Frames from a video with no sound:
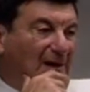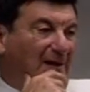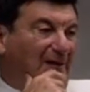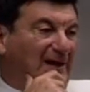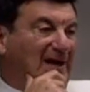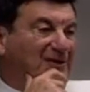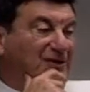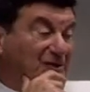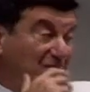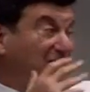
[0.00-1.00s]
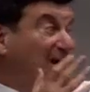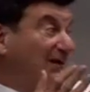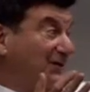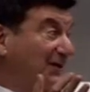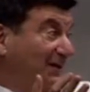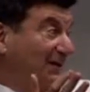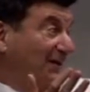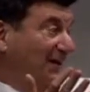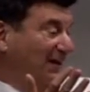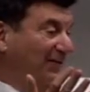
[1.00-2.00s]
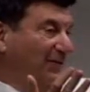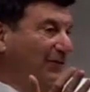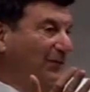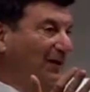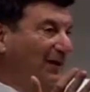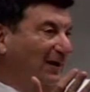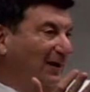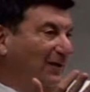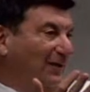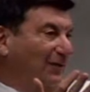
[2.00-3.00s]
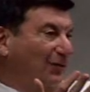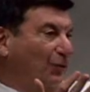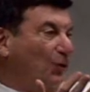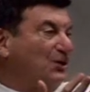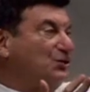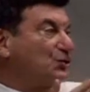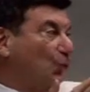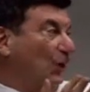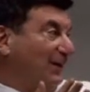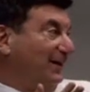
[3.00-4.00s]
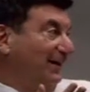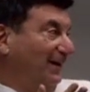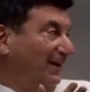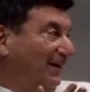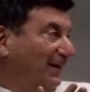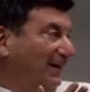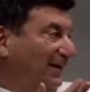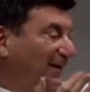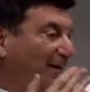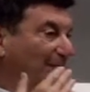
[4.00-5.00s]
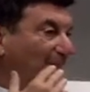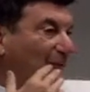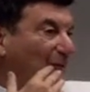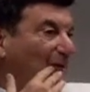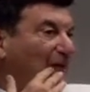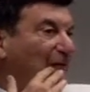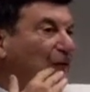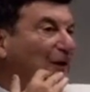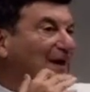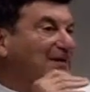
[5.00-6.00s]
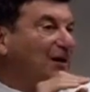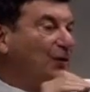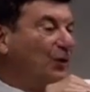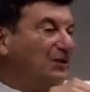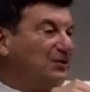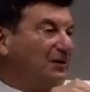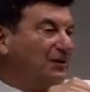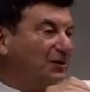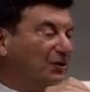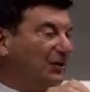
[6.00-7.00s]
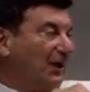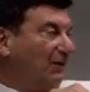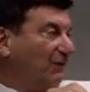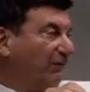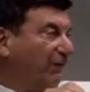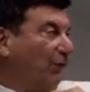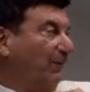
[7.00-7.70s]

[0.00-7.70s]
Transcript: the answer is yes. Uh, the, the, the question's when. Uh, if you had asked that question in 2004